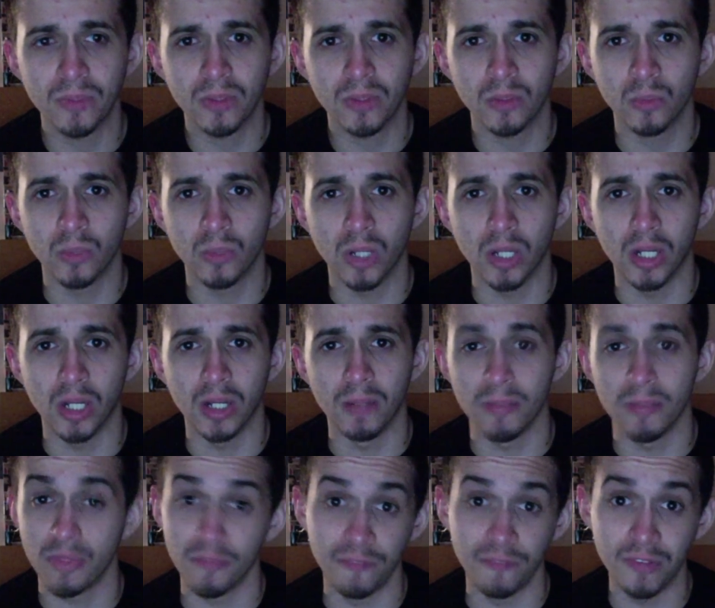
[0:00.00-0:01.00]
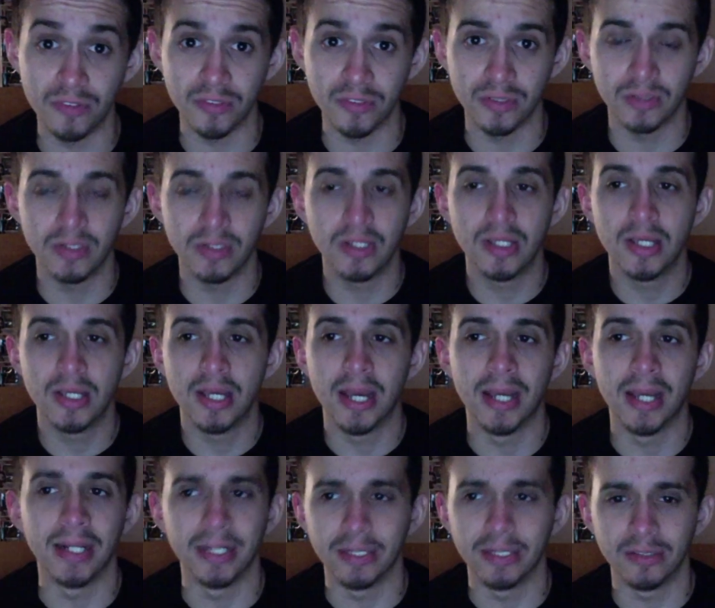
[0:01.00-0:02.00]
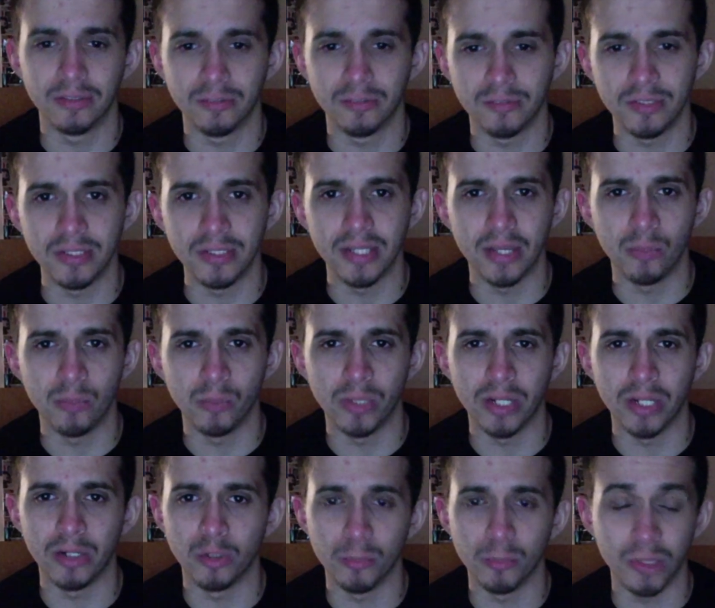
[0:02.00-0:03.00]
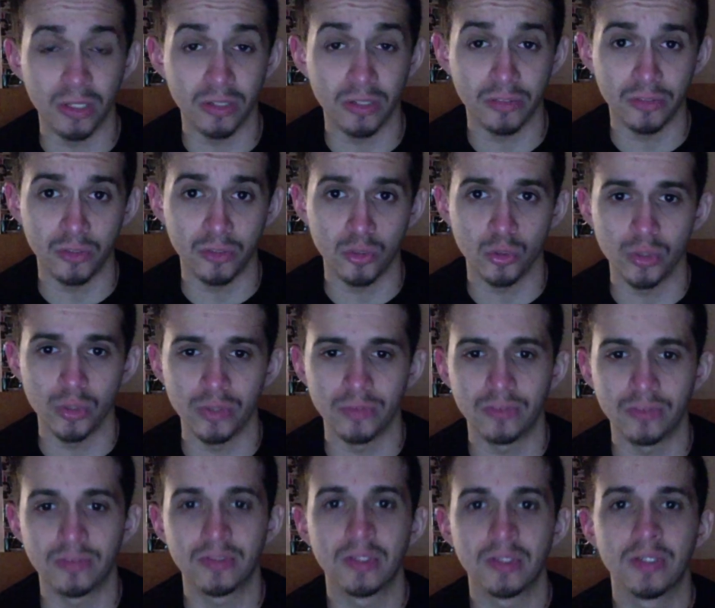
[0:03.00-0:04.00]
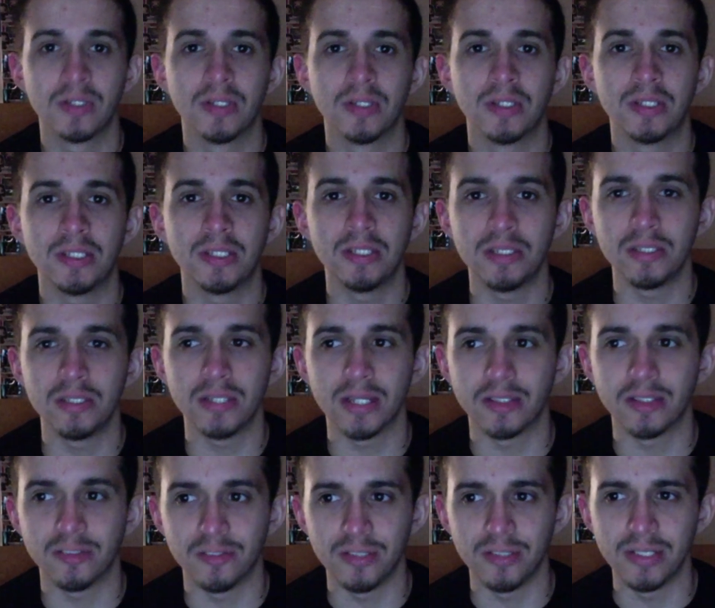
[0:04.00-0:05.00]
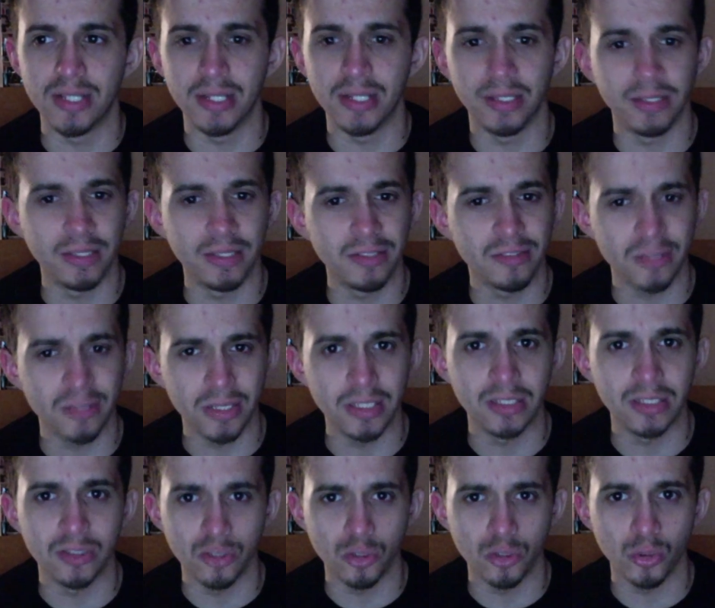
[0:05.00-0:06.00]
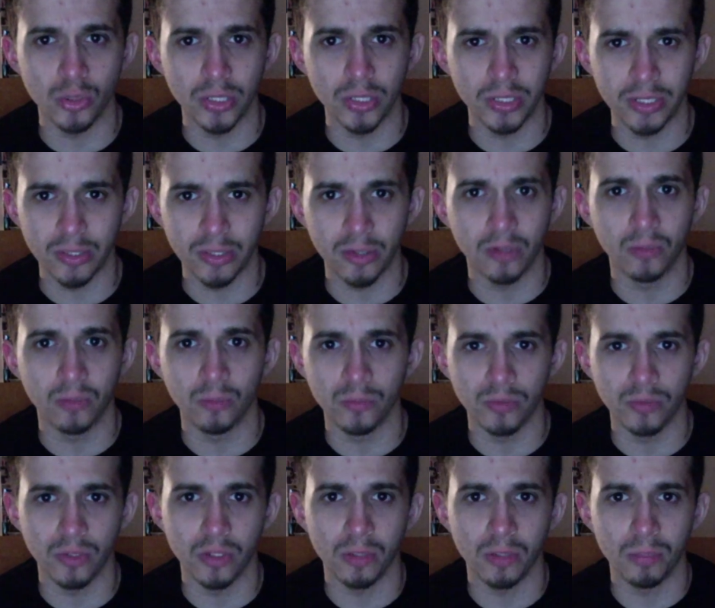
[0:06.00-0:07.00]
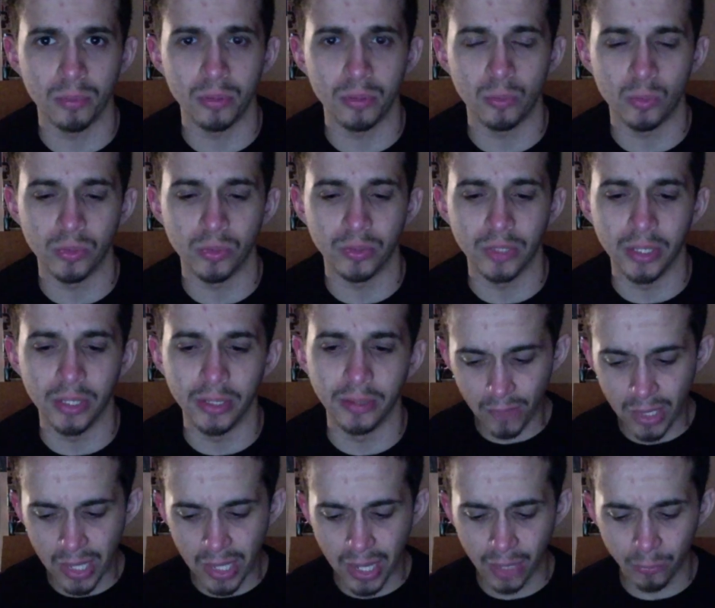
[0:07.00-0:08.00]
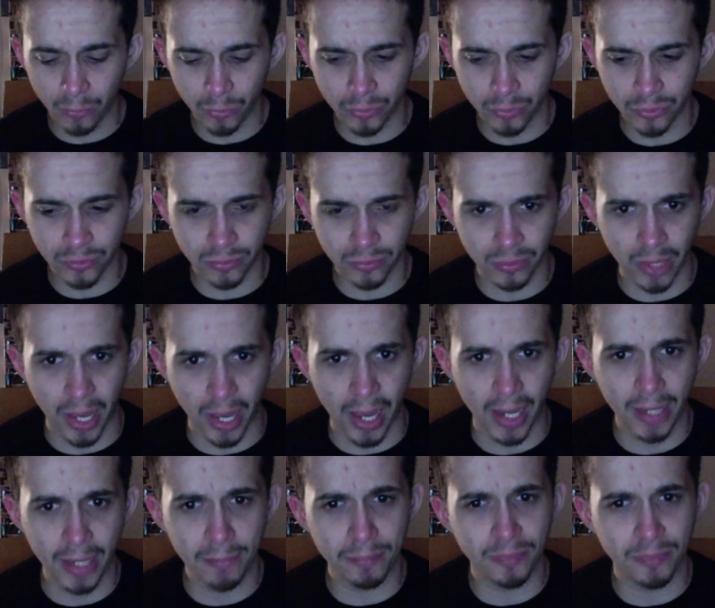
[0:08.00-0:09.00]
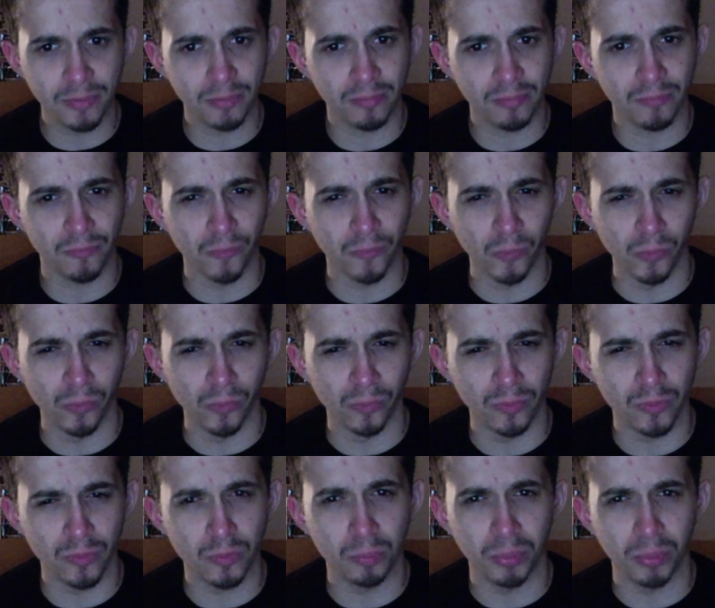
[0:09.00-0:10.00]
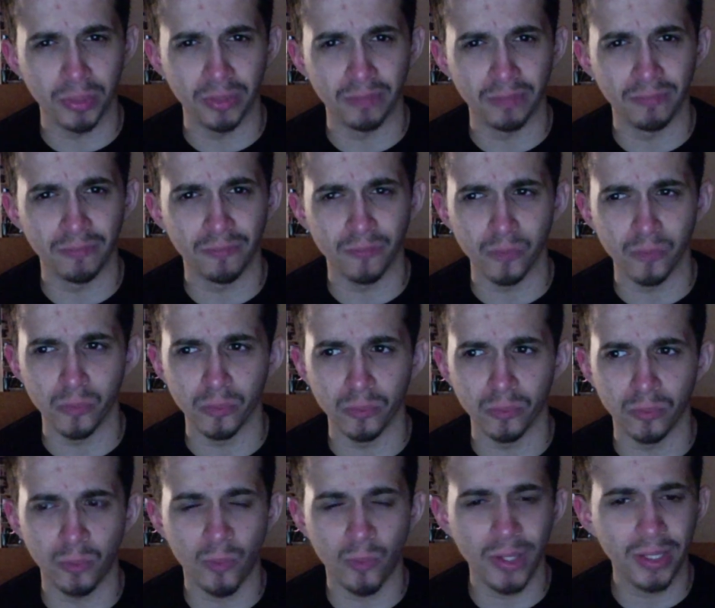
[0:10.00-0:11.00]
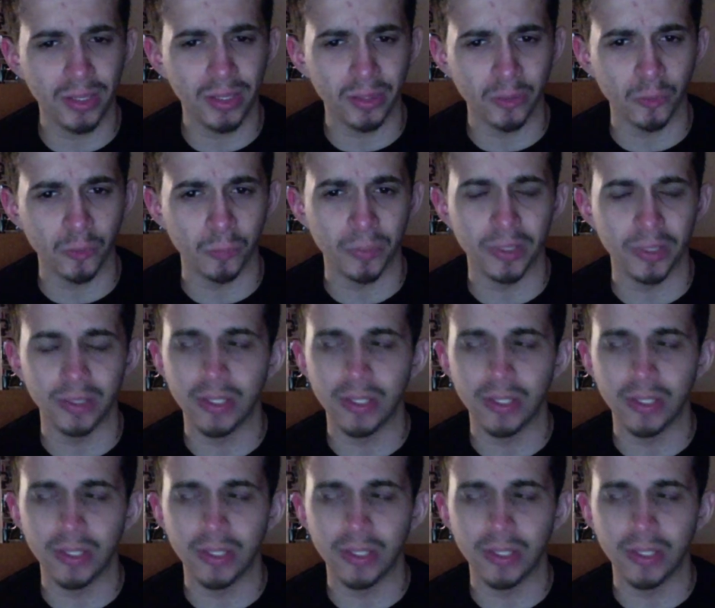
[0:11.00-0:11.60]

The Visit. I didn't get to see that one. I know my cousin Chris, he got to see that, and he said he enjoyed it. He thought it was pretty well done. I was hyped for Split for quite a little bit.